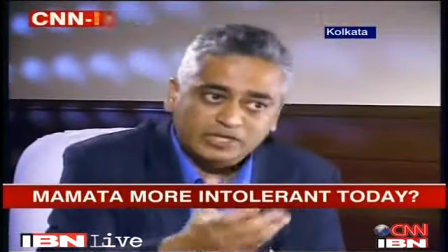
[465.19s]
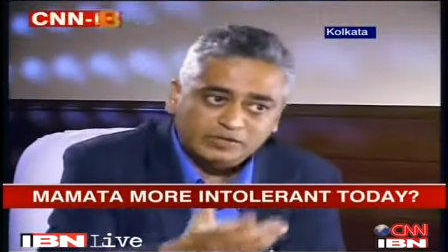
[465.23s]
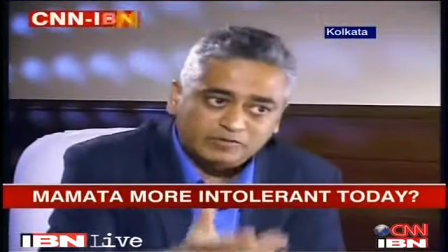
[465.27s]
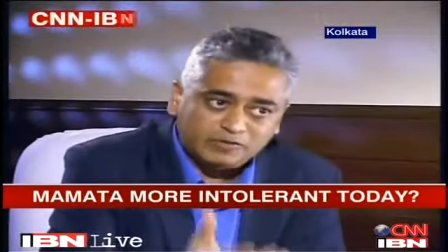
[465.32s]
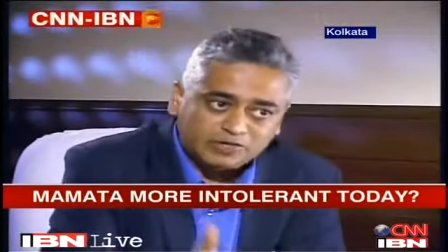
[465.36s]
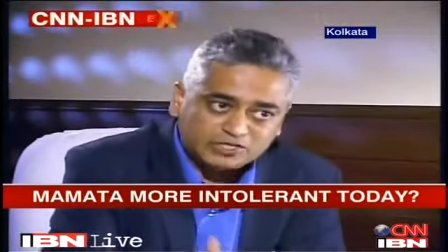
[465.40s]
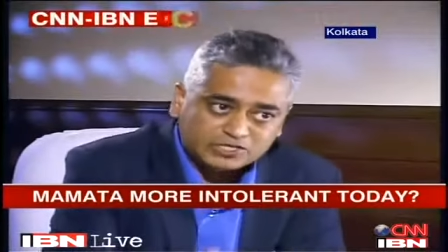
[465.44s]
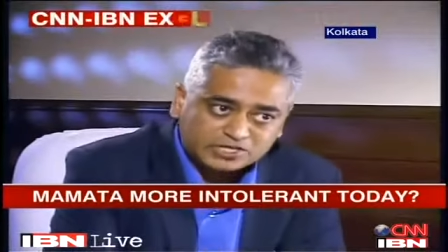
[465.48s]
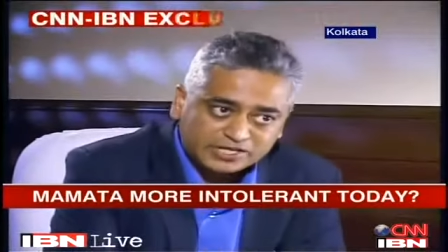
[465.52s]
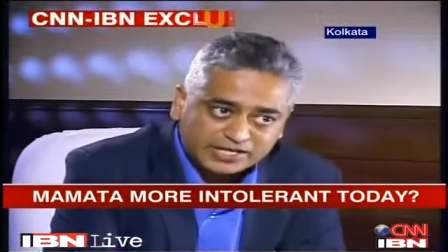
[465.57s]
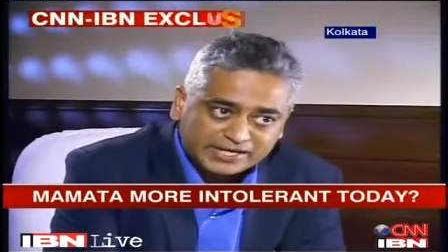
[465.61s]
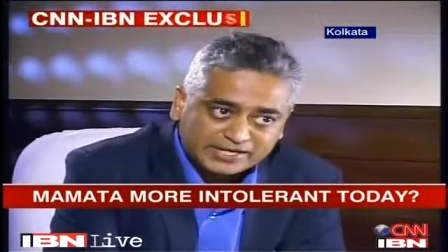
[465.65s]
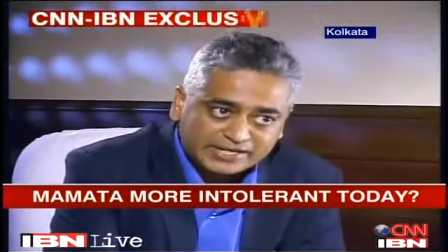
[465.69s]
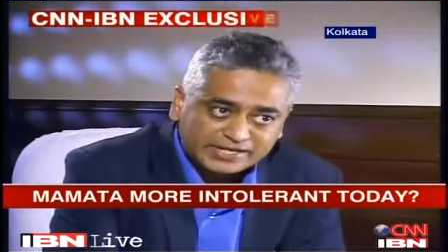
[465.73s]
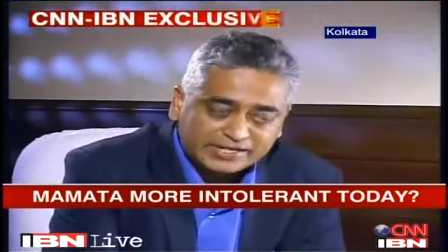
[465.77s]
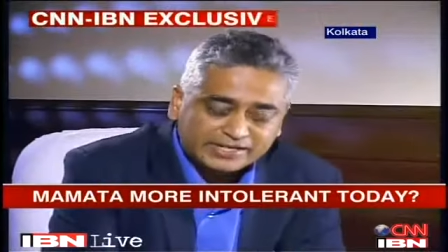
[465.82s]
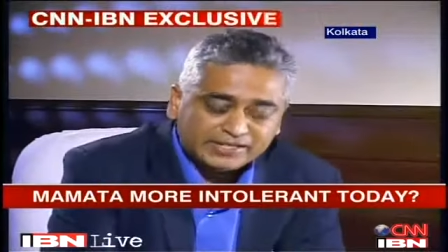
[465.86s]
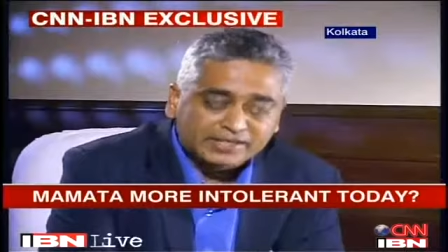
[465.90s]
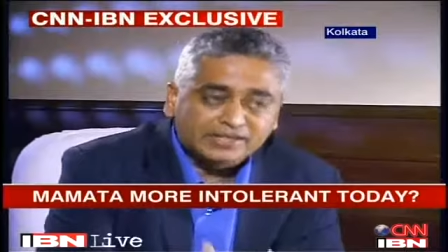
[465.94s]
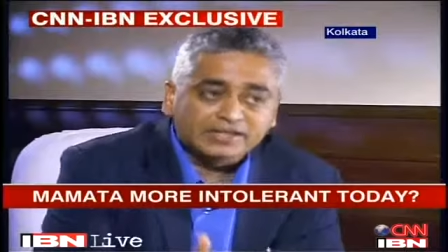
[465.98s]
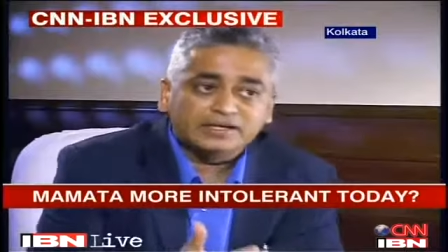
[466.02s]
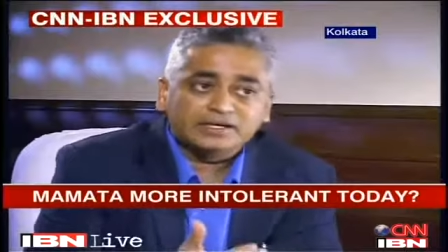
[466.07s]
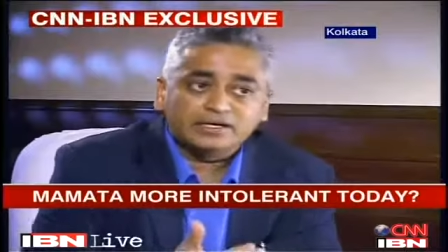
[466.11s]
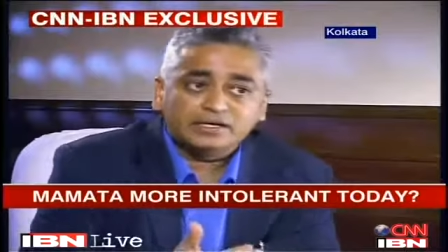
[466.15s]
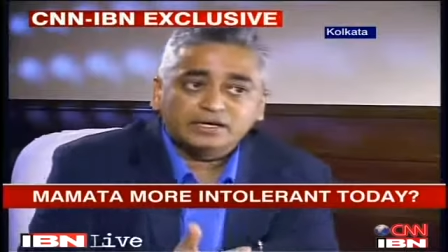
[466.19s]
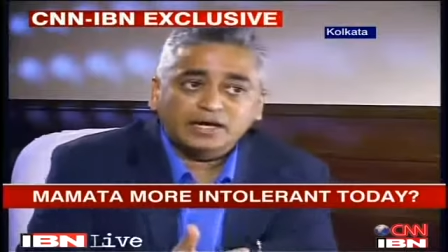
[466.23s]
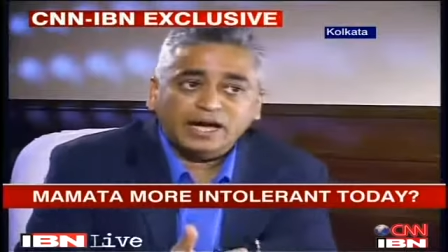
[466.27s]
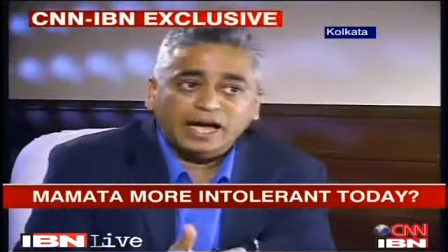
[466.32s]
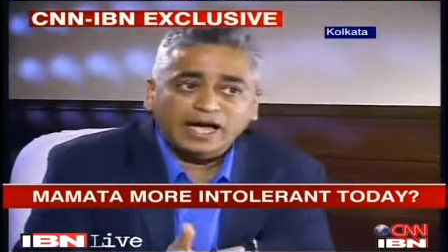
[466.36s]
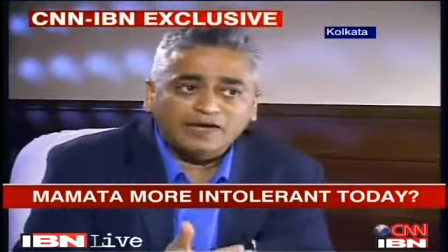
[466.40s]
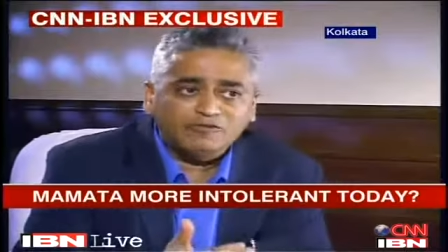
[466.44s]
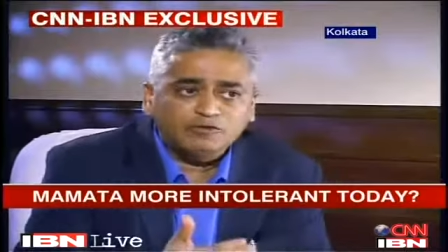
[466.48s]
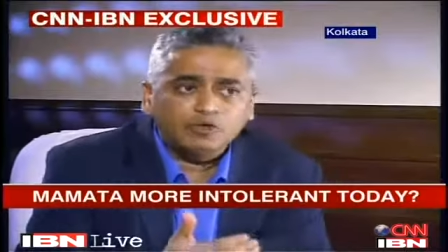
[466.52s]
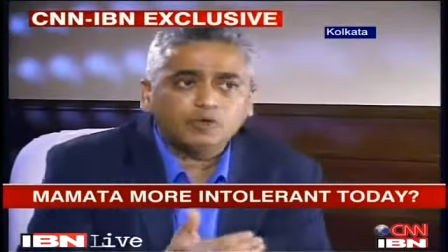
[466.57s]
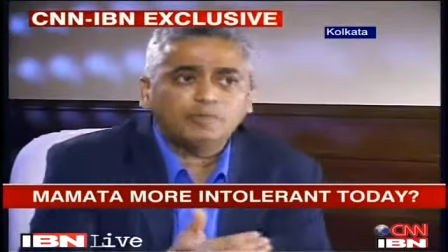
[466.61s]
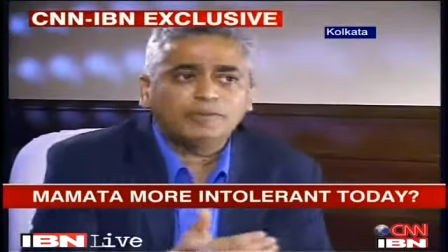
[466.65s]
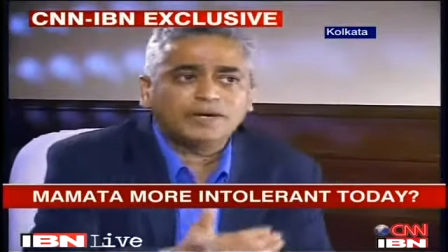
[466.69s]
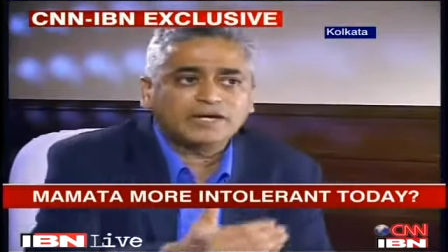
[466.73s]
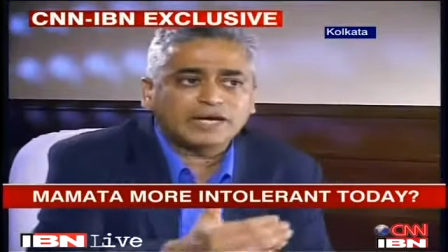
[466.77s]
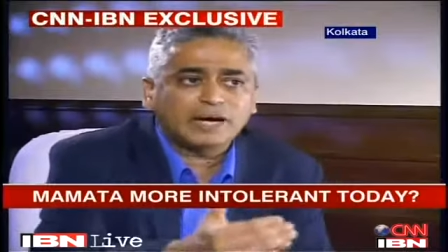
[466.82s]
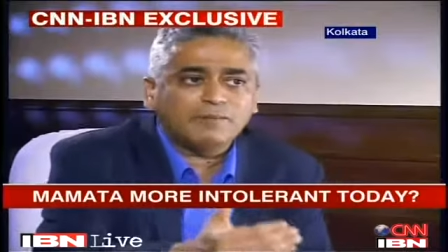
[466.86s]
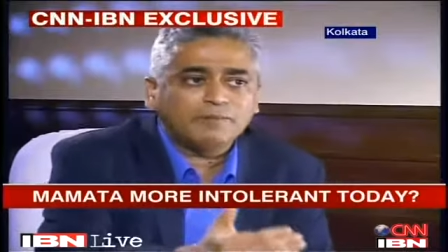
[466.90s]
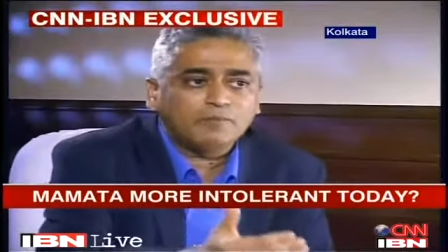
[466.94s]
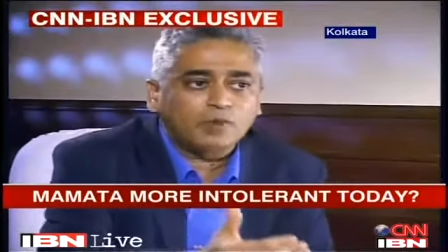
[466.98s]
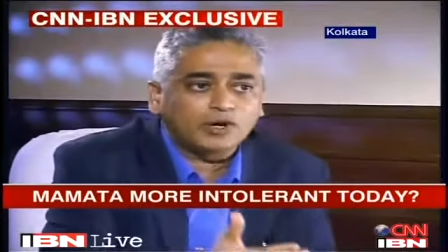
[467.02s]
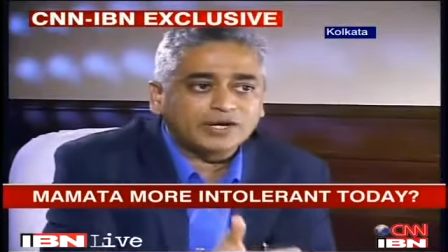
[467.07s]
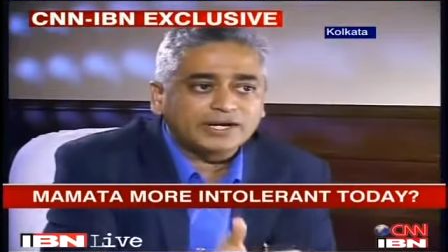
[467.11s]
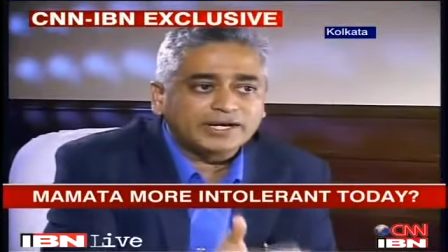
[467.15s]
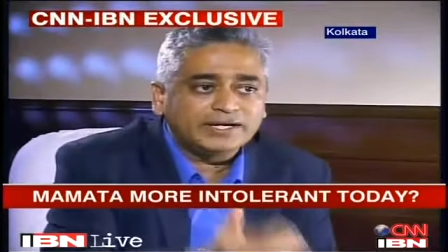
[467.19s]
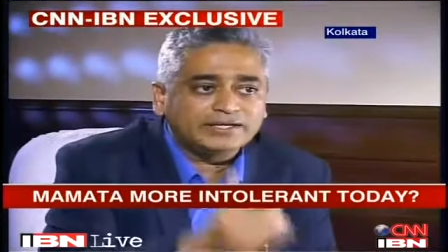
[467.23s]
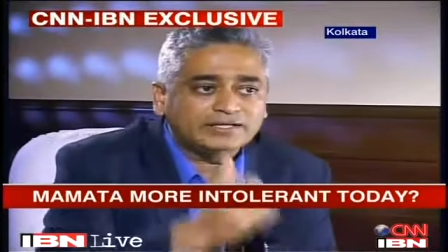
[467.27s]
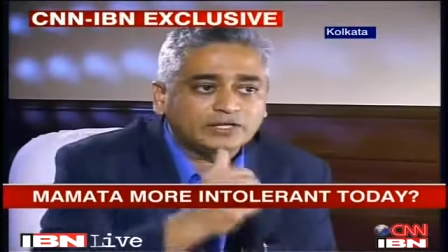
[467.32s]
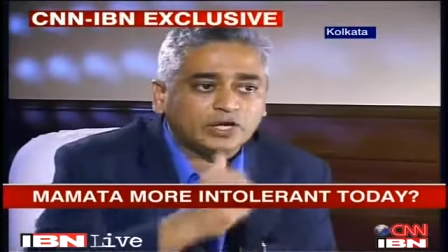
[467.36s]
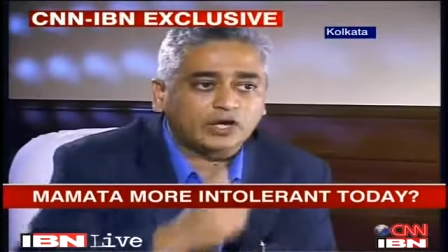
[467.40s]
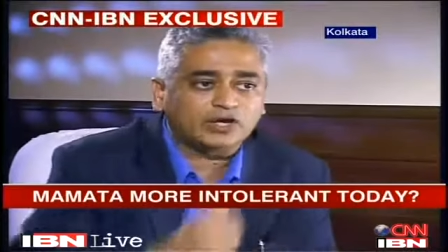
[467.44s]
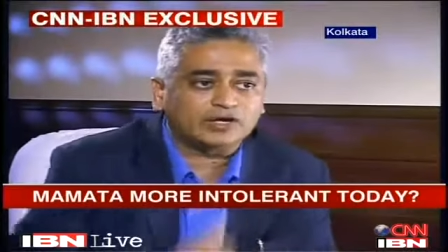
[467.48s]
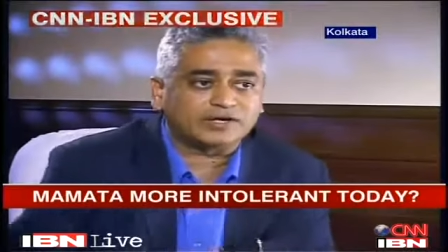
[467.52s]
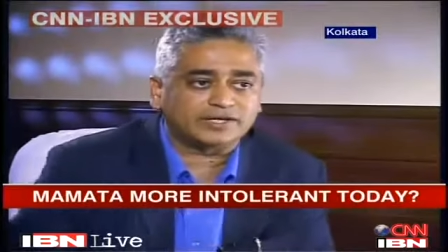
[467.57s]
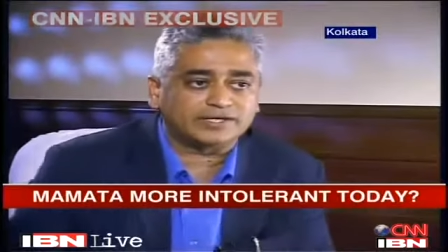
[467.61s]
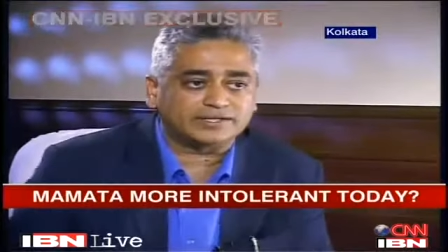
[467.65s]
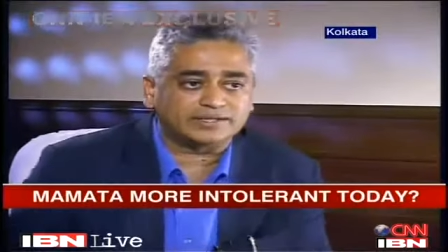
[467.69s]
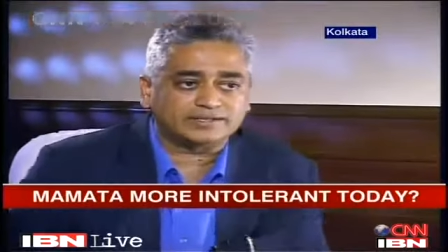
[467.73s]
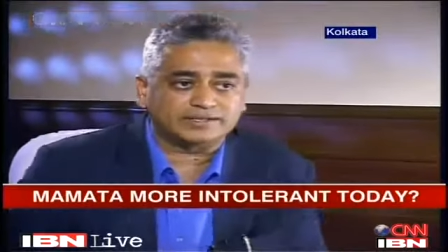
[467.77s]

he was raided. Have you become more intolerant?